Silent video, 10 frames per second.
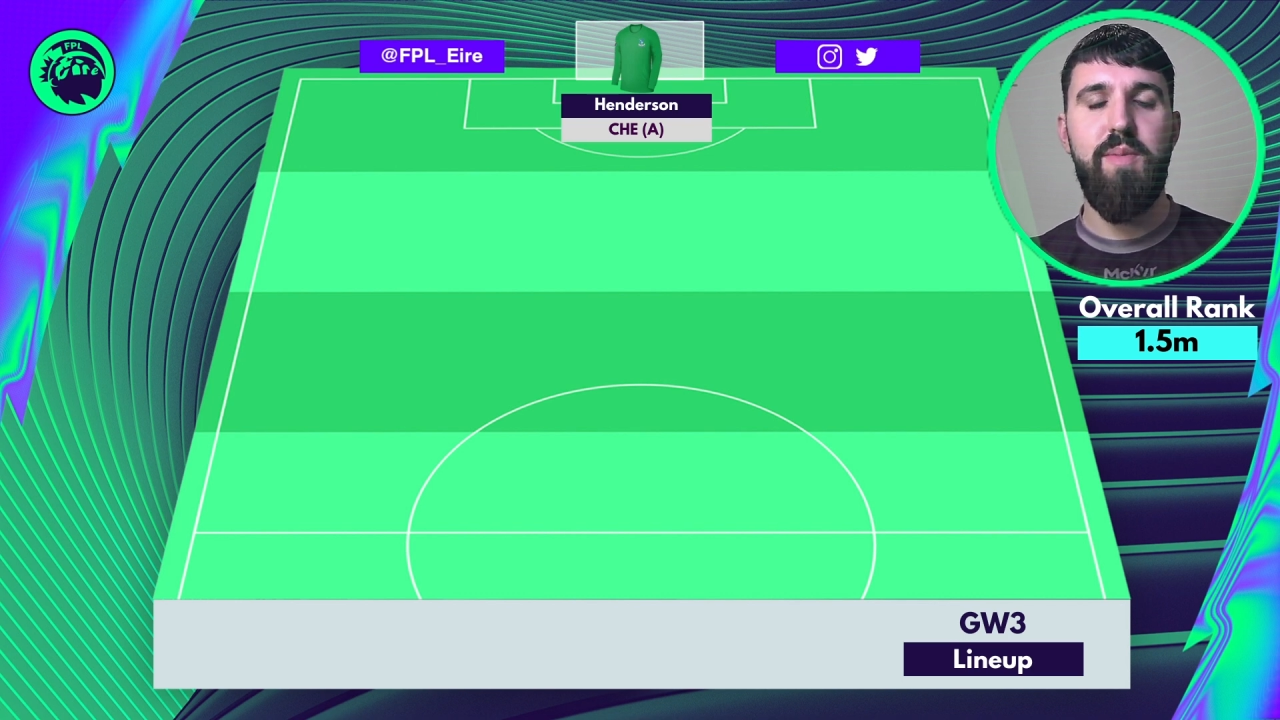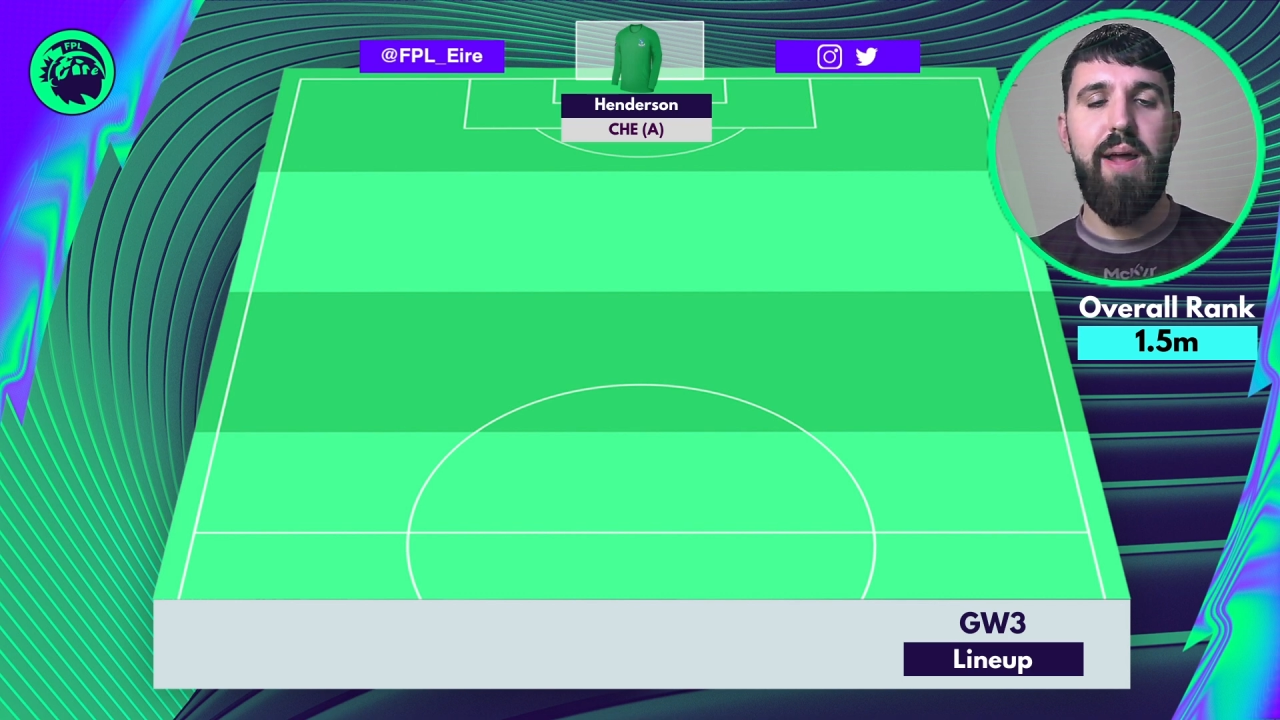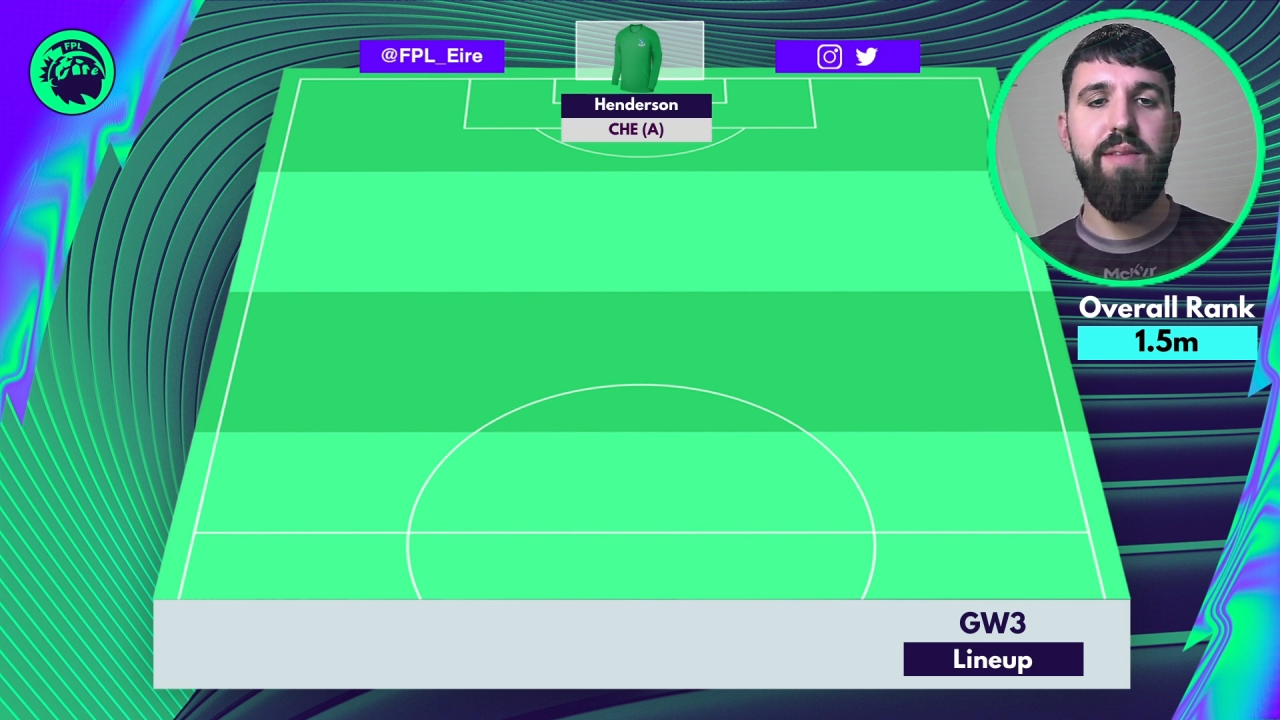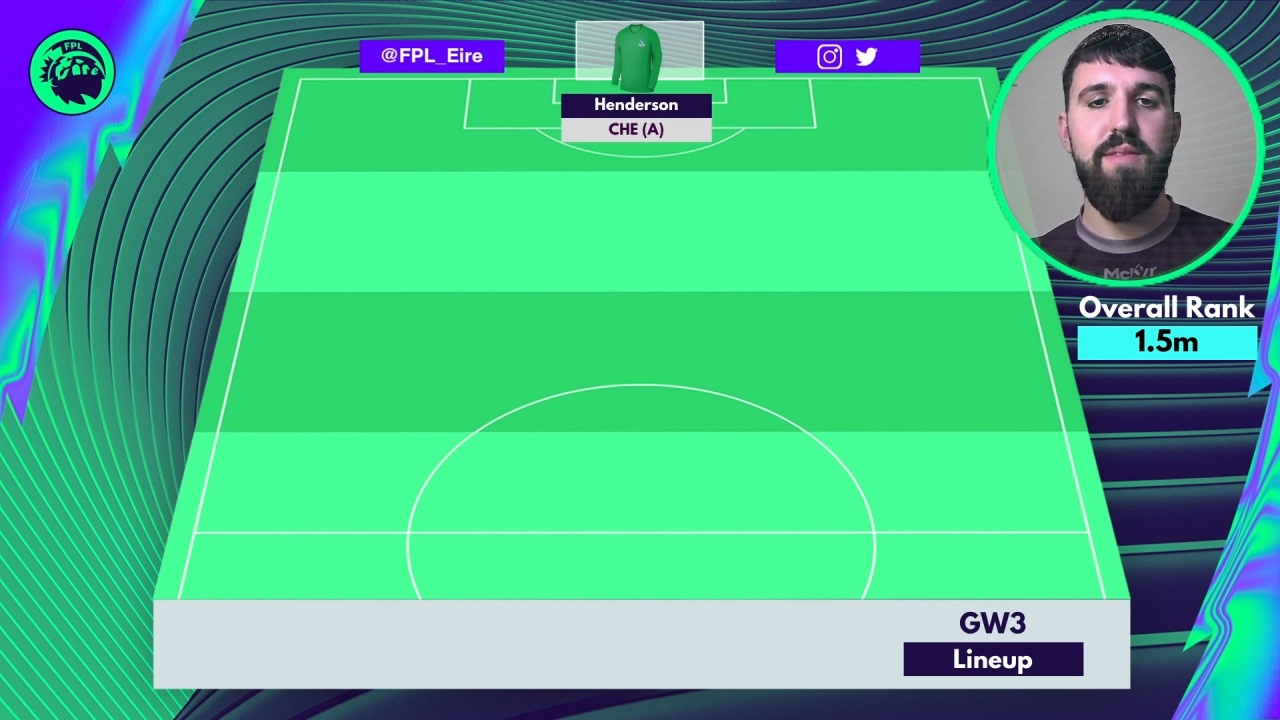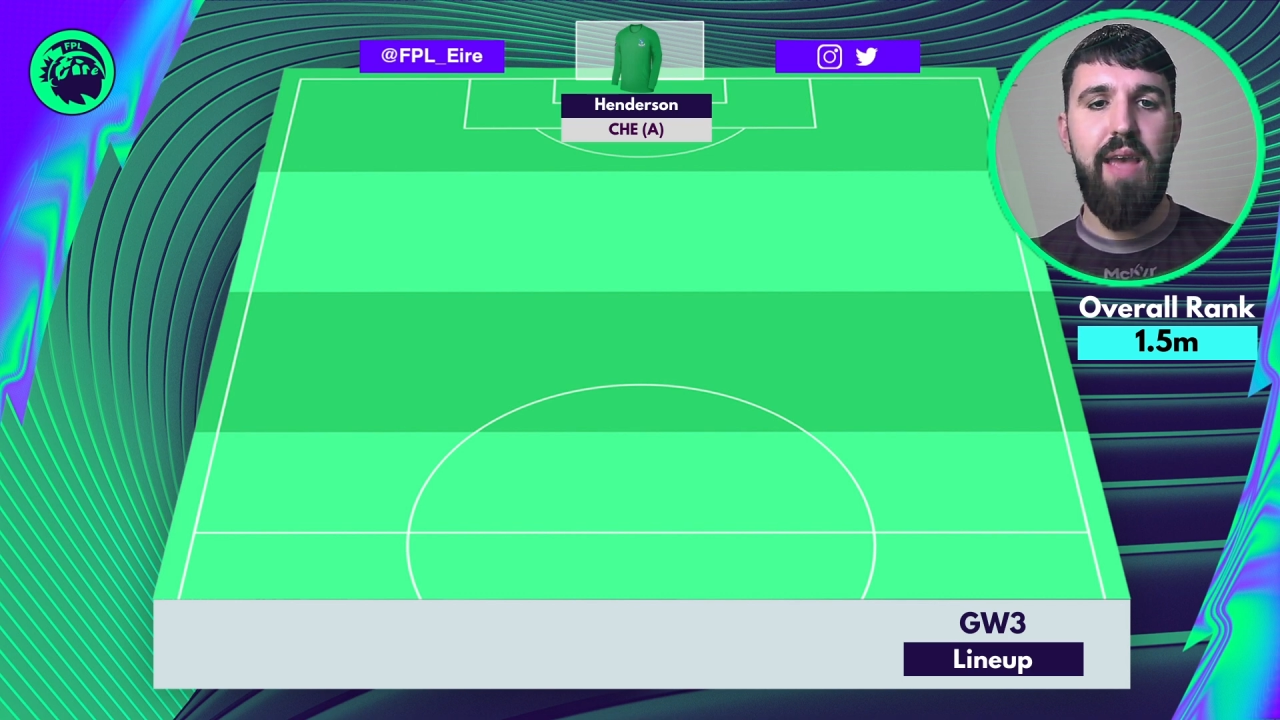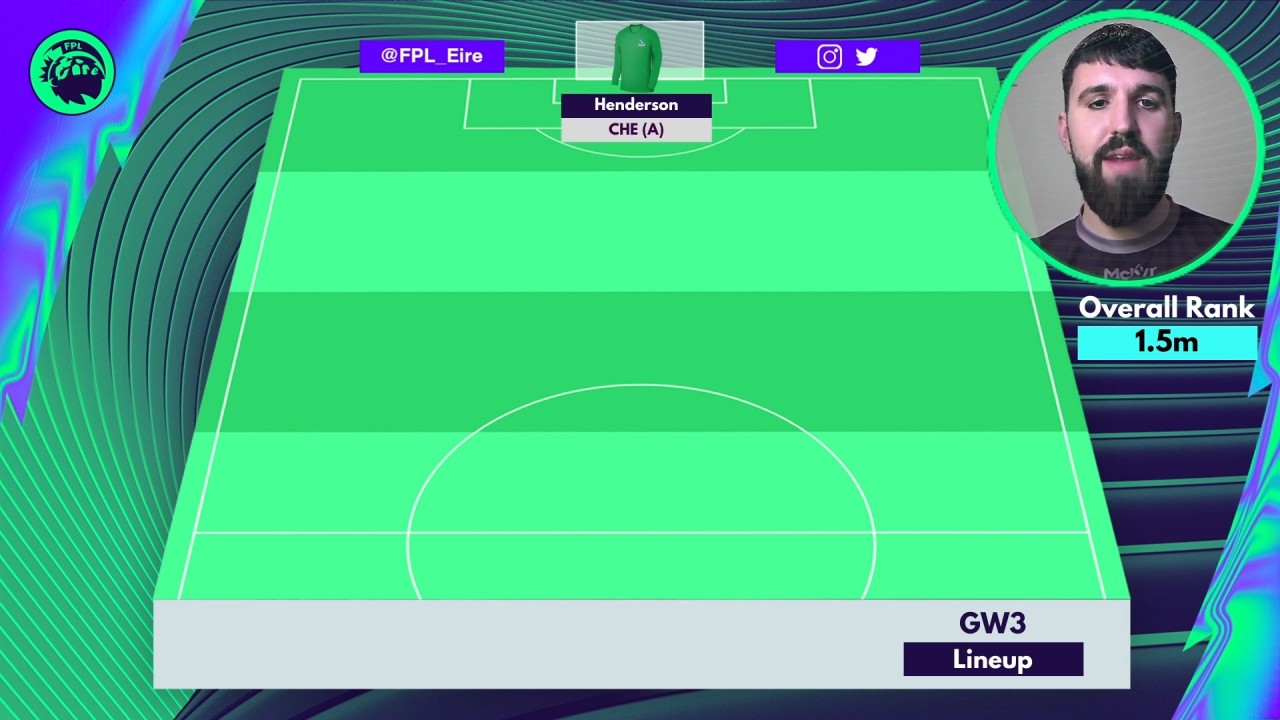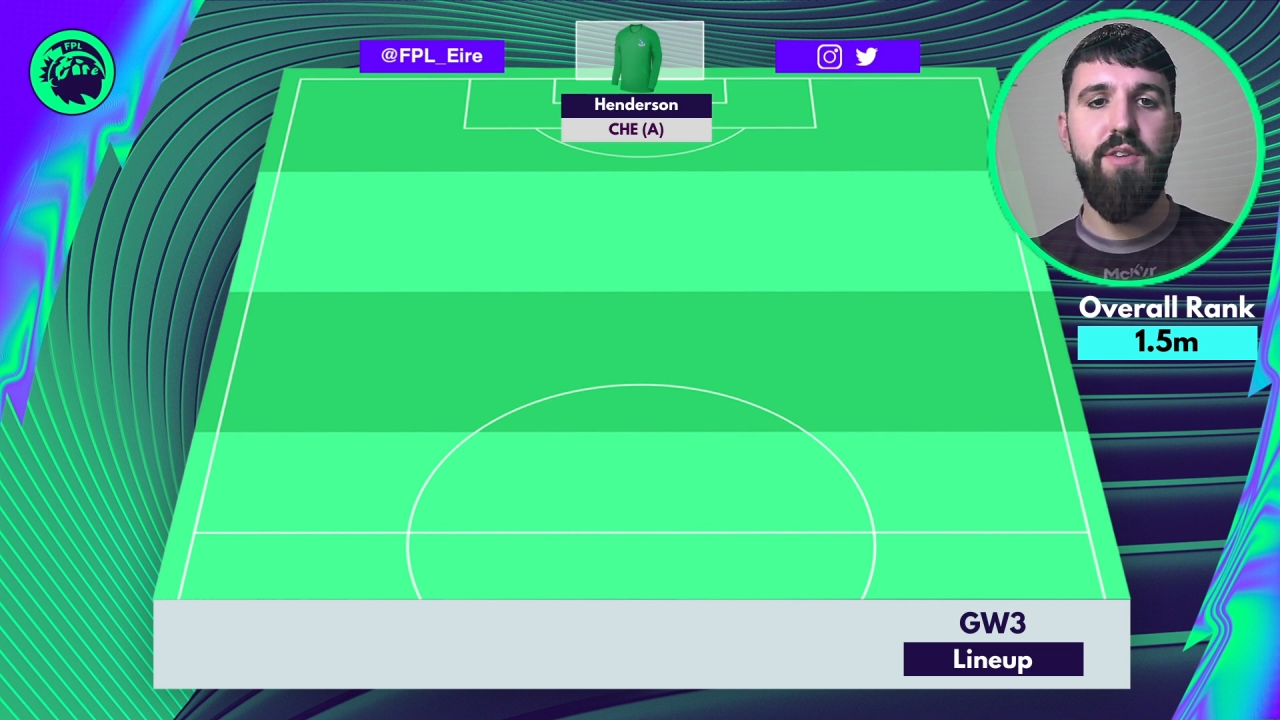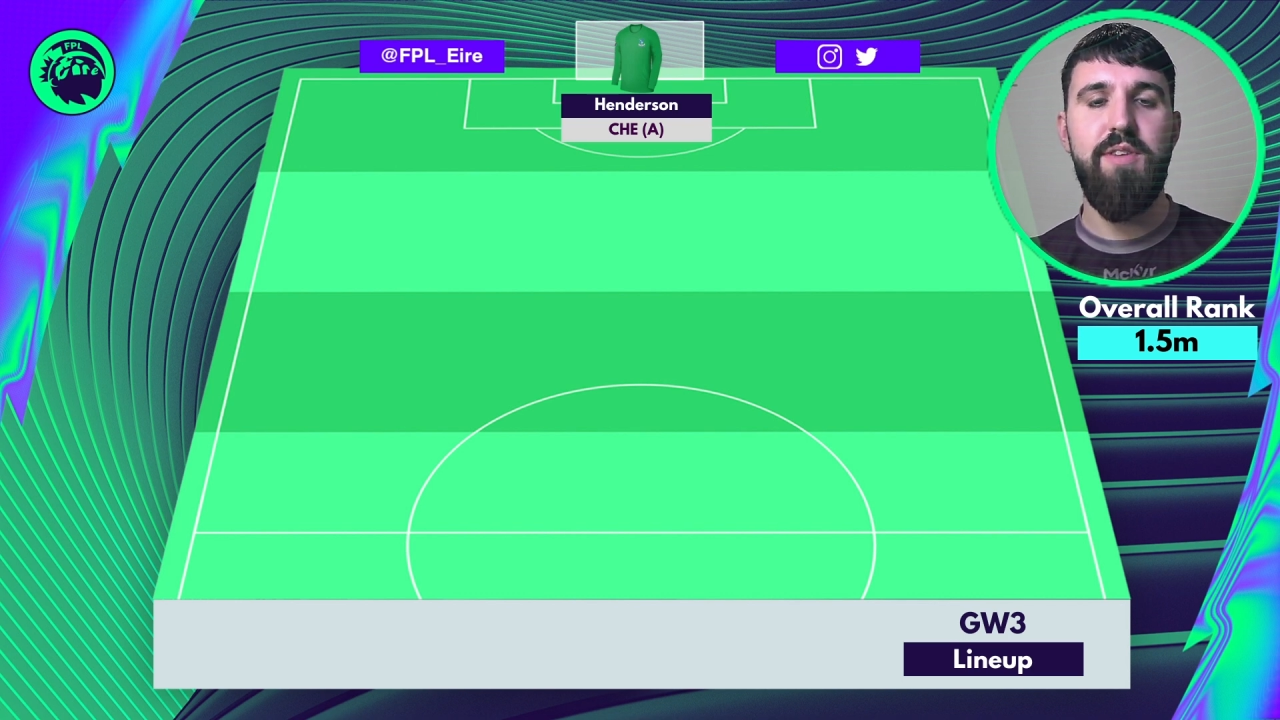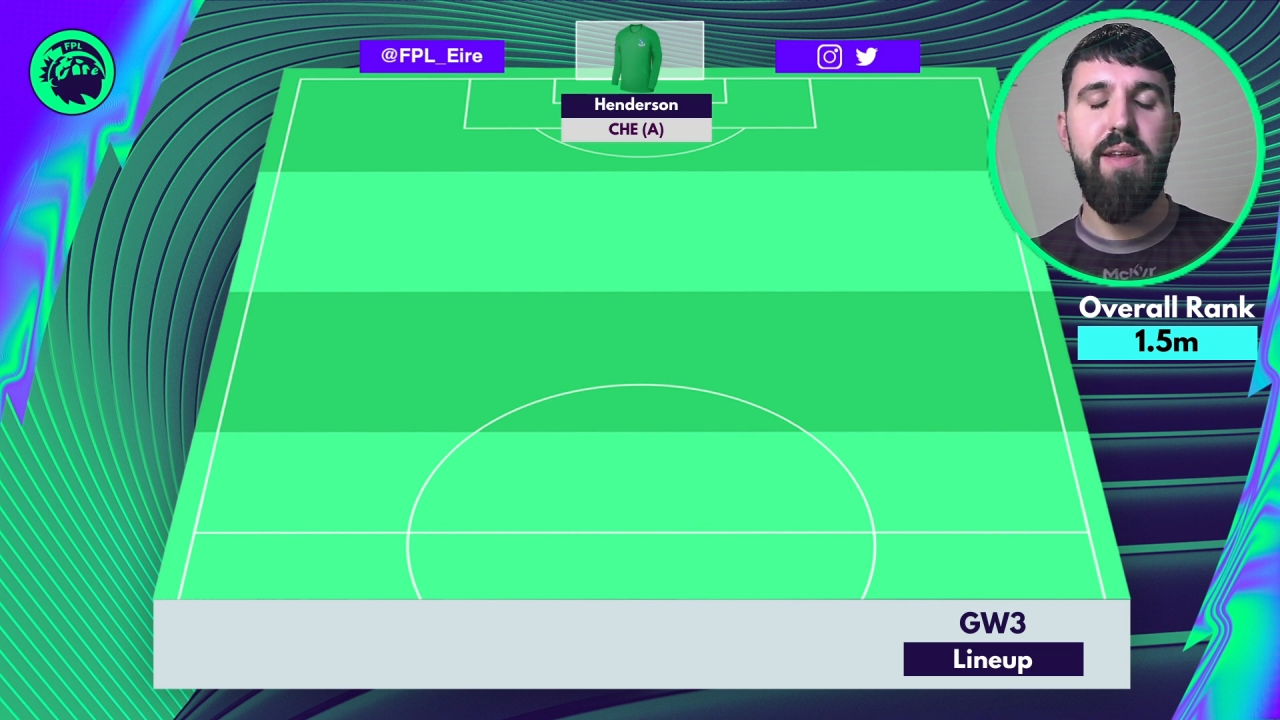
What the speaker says: Palace's Henderson.